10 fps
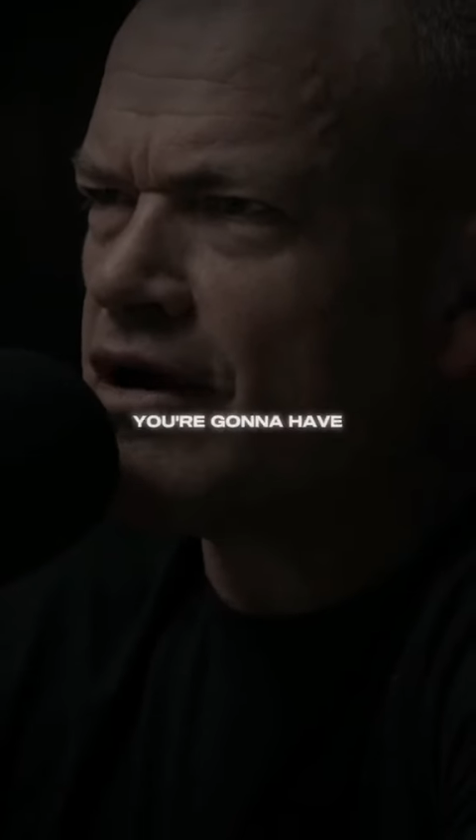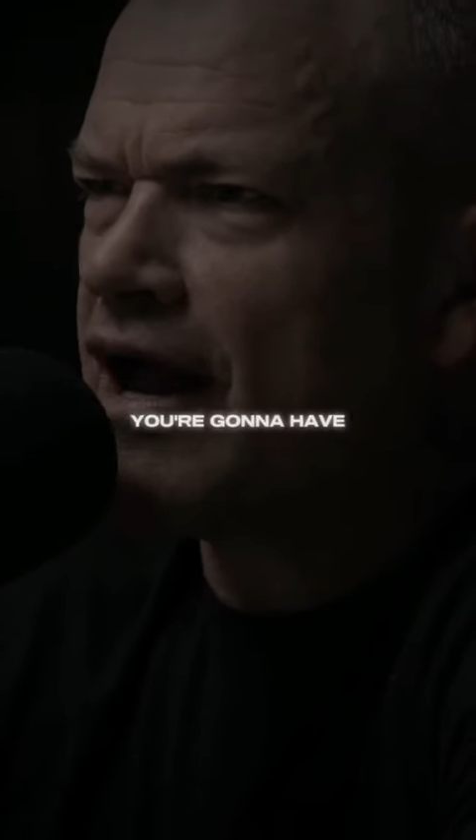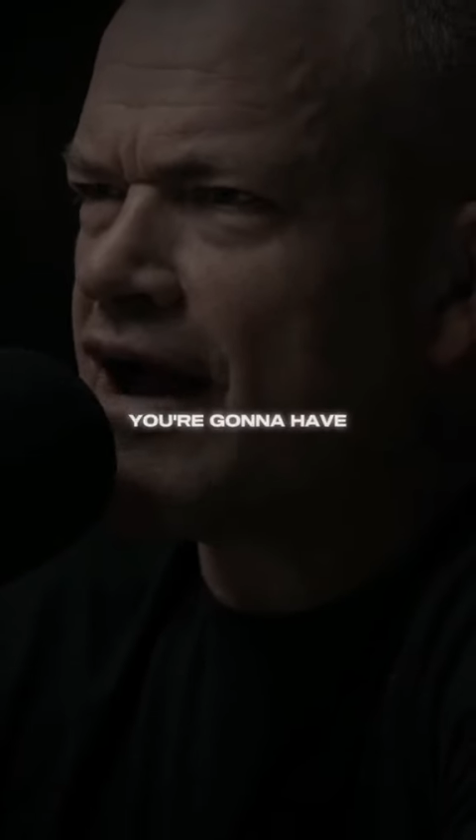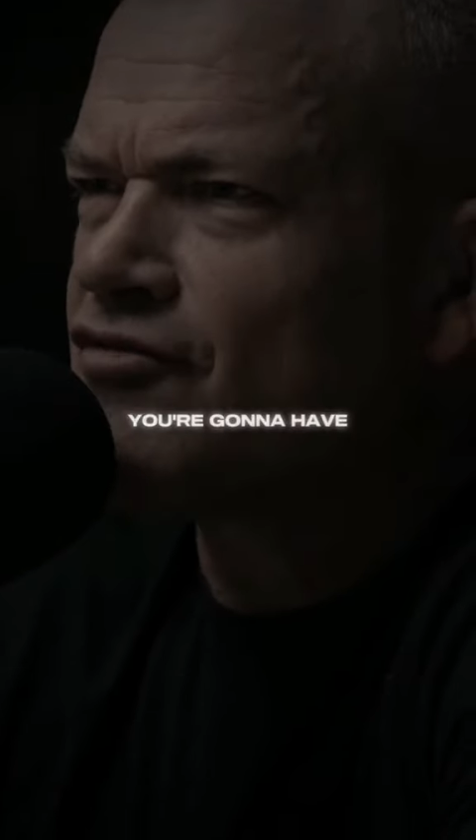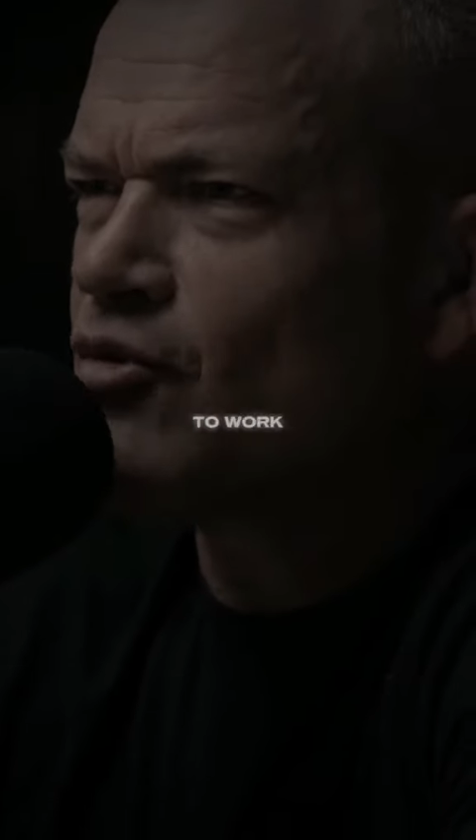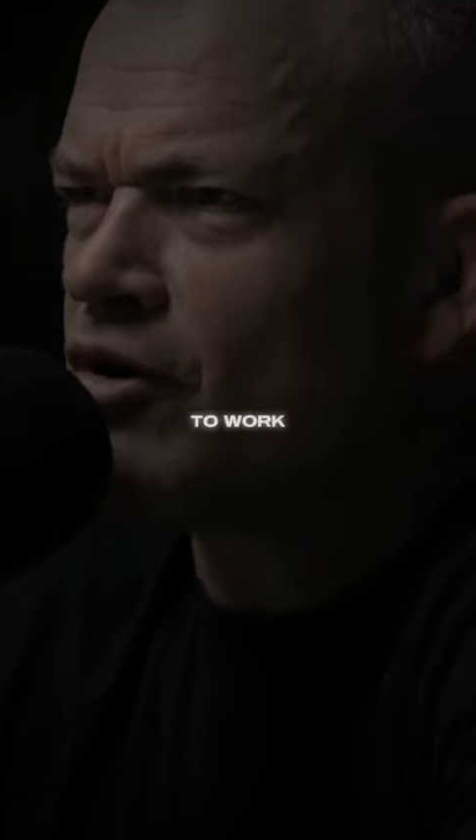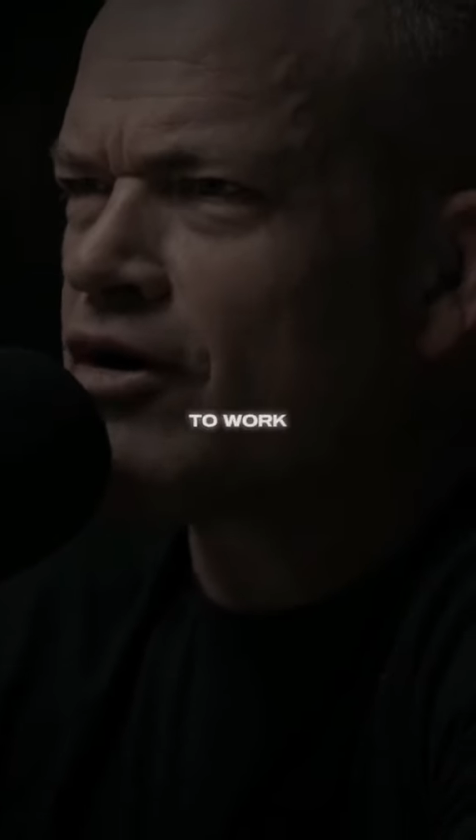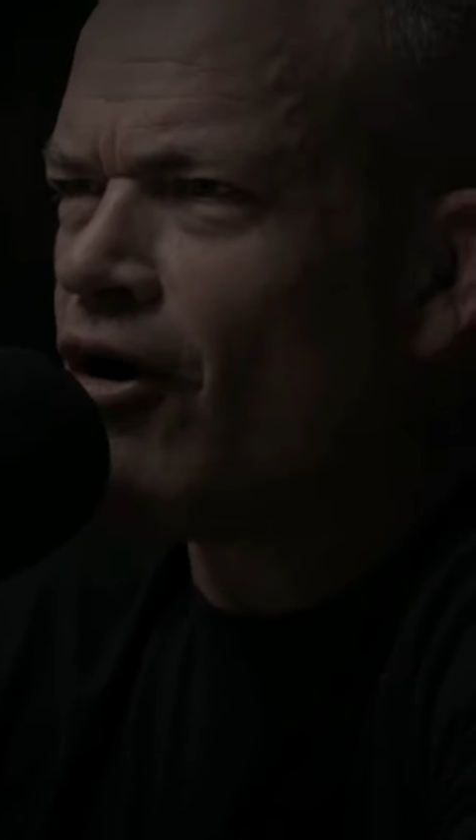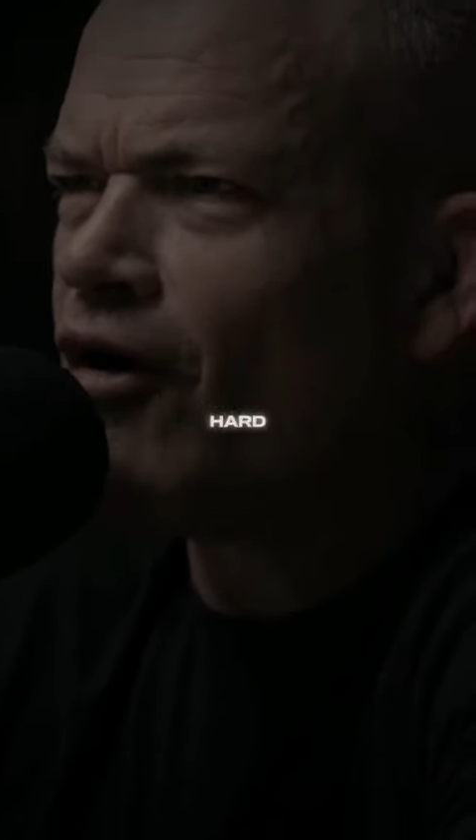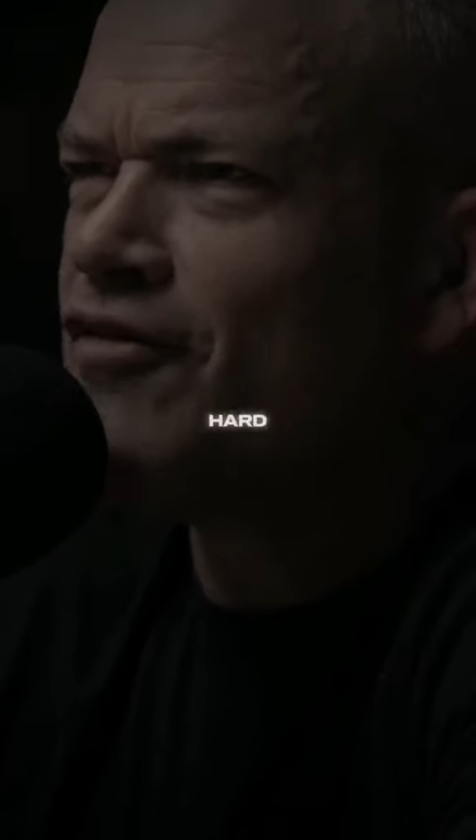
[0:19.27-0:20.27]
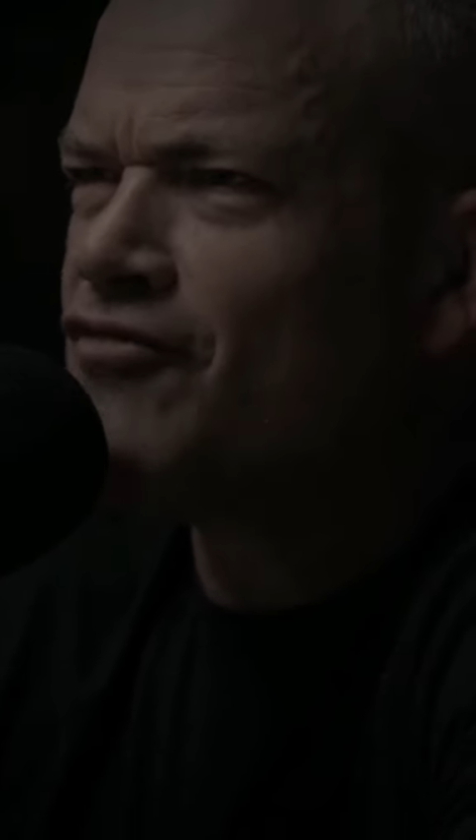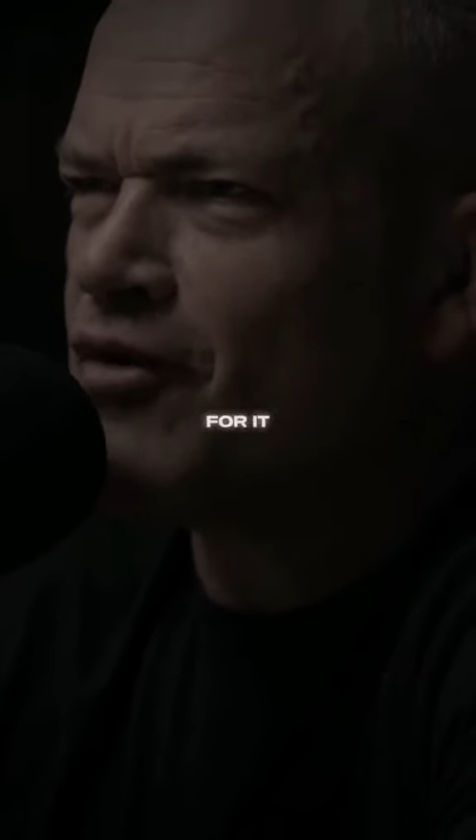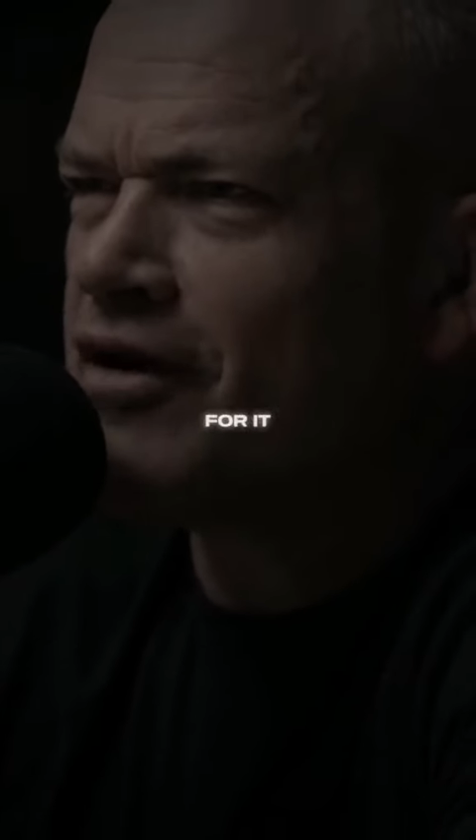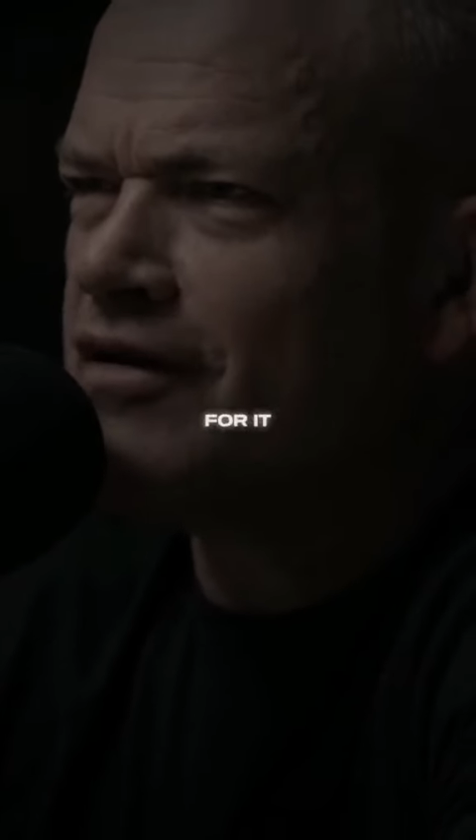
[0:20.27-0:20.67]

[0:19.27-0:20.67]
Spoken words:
you're going to have to work hard for